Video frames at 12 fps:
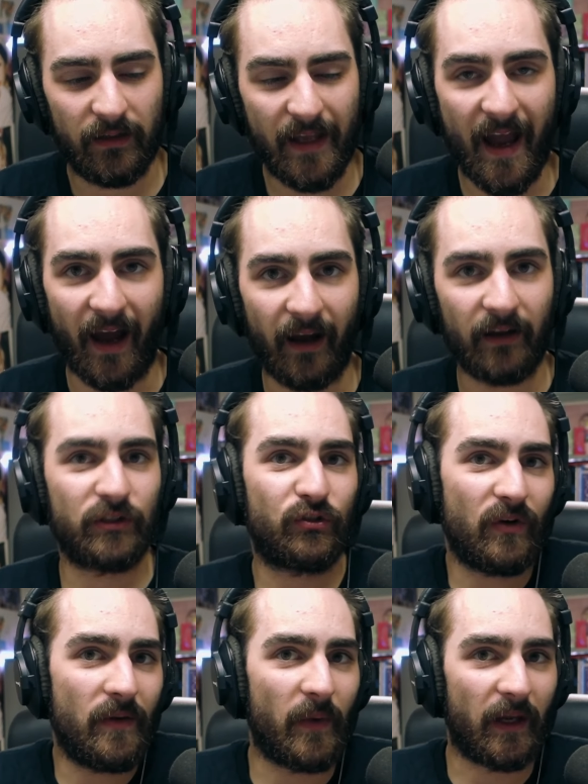yeah,
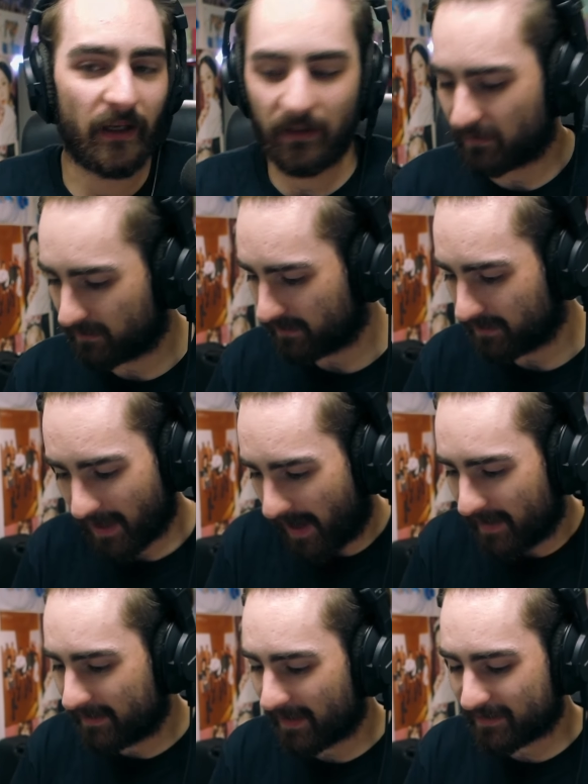dreamy.
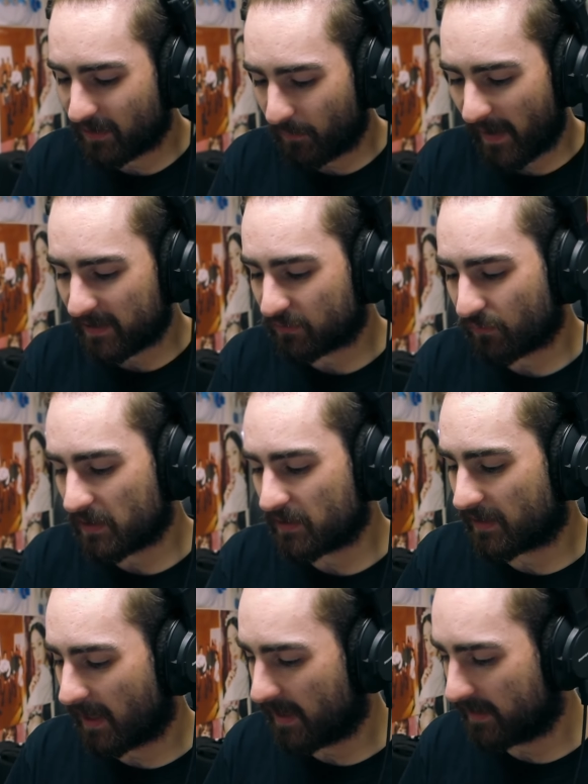That's the best way
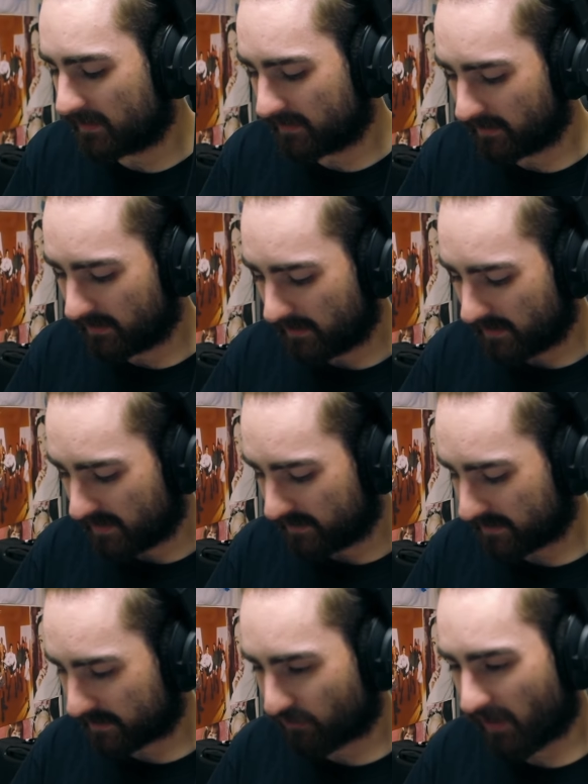you can
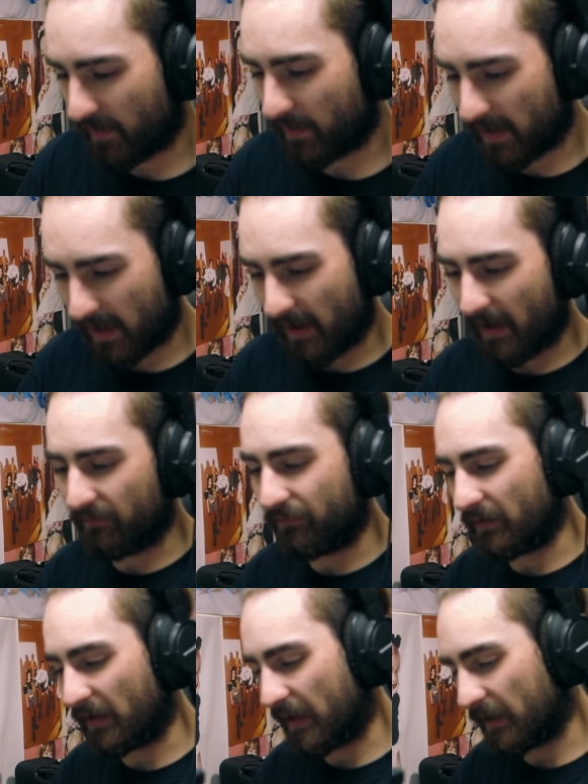describe it, I
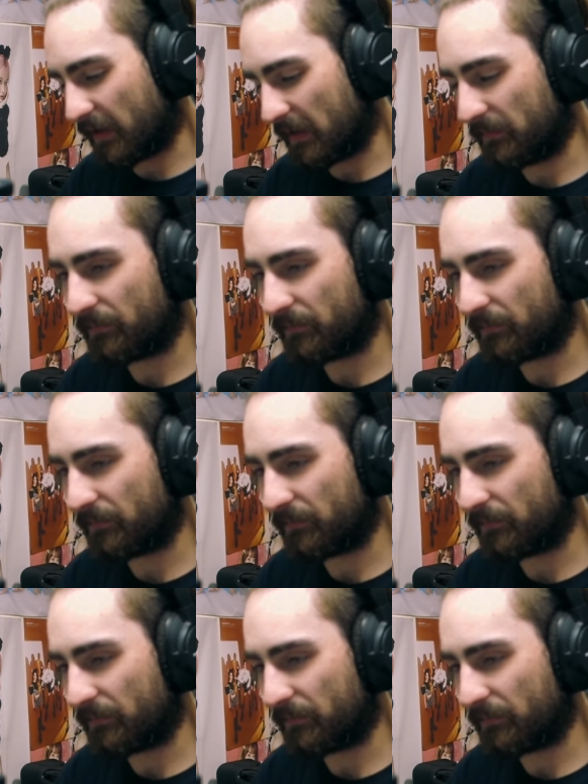feel like.